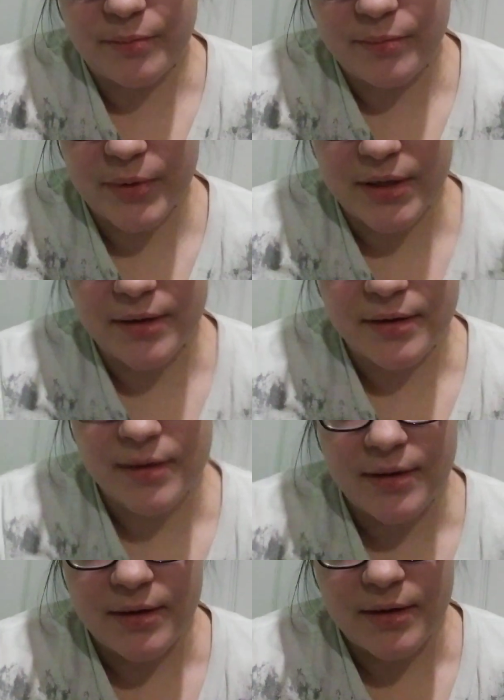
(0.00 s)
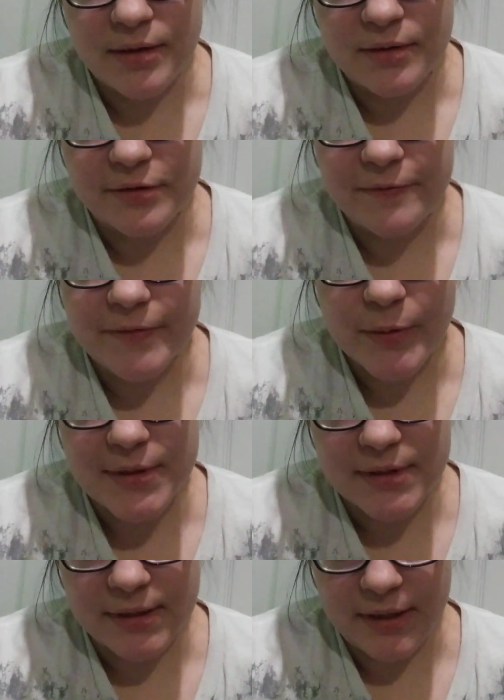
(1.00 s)
But don't
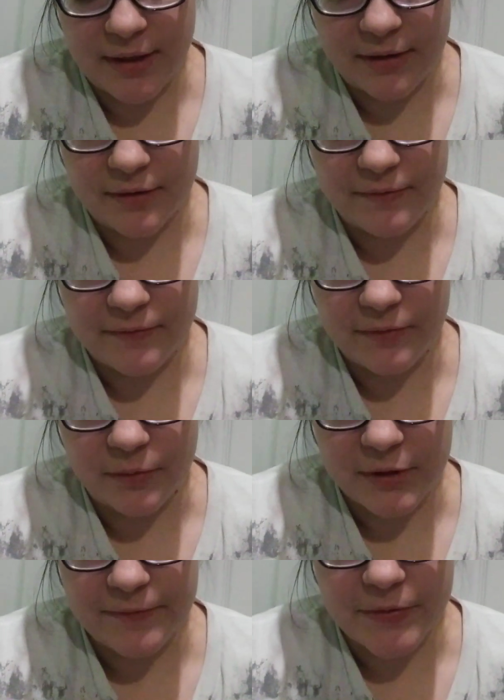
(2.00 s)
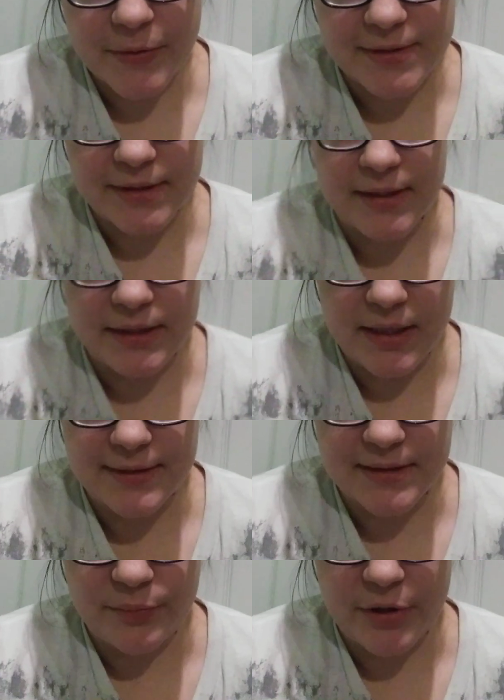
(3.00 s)
focus on the negative. Only focus on the
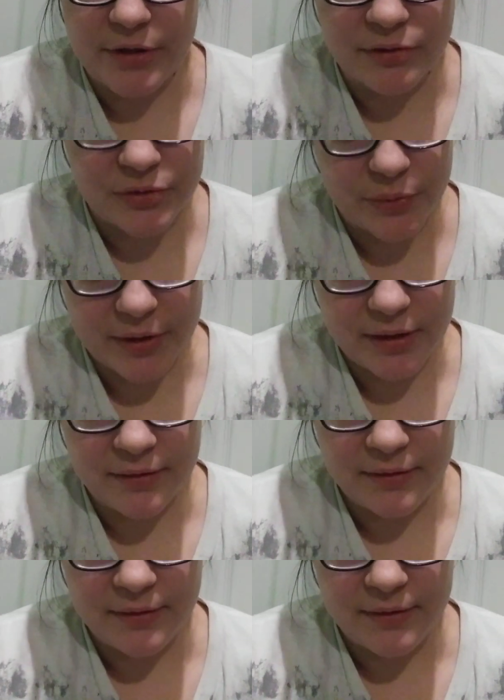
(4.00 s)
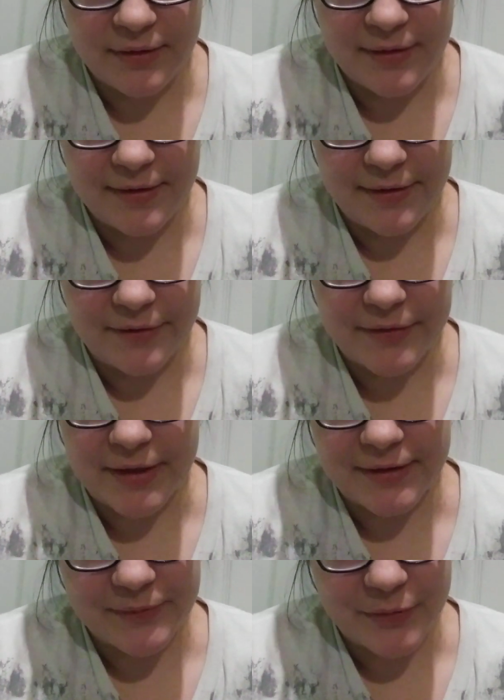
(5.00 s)
things that bring you joy.
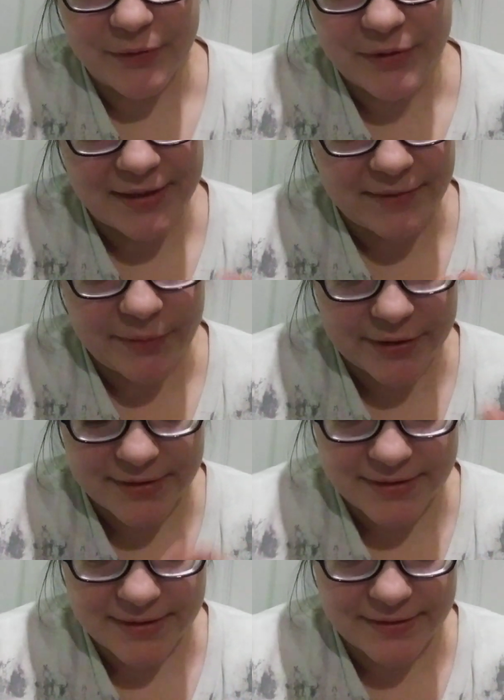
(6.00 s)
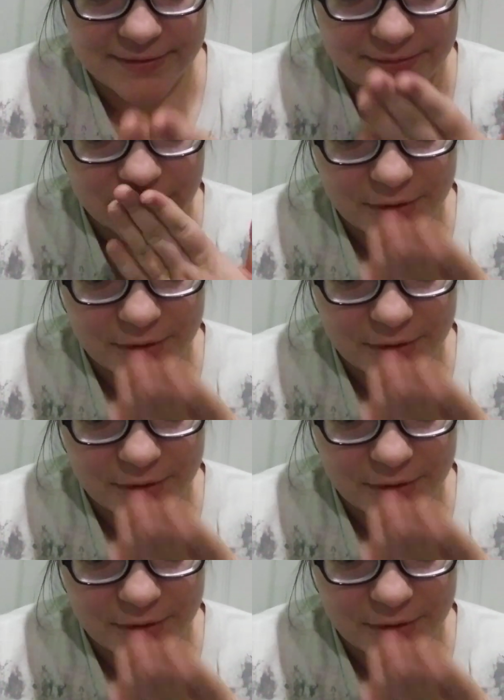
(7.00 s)
Alright, well, I love you, brothers and sisters.